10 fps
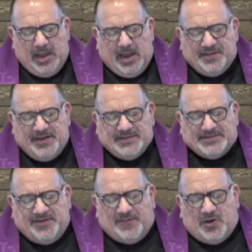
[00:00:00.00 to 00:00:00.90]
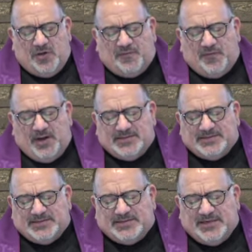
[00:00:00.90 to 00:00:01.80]
I think it's difficult for us
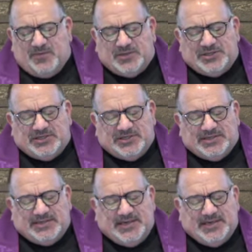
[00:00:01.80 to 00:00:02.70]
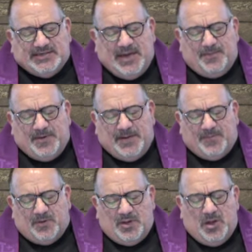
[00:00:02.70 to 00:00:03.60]
to see what Jesus sees in
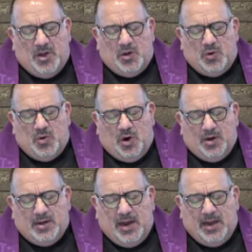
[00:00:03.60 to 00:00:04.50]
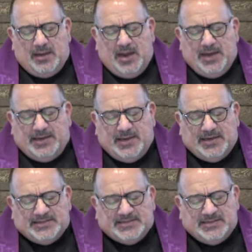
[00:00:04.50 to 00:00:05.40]
people who are not like
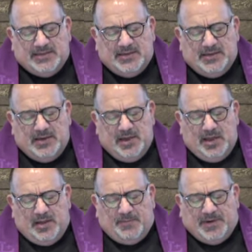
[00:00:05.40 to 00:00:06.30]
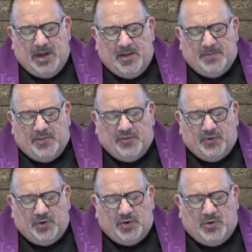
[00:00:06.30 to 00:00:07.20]
us come
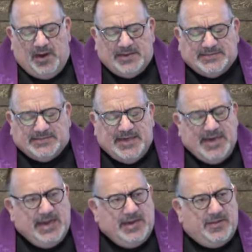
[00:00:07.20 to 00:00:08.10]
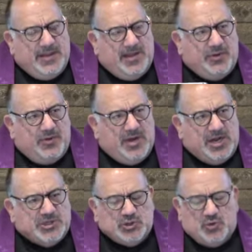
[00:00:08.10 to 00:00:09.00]
through and say that they're
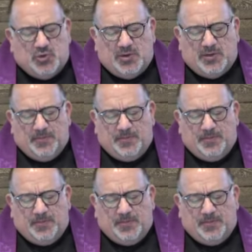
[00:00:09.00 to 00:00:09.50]
not sure.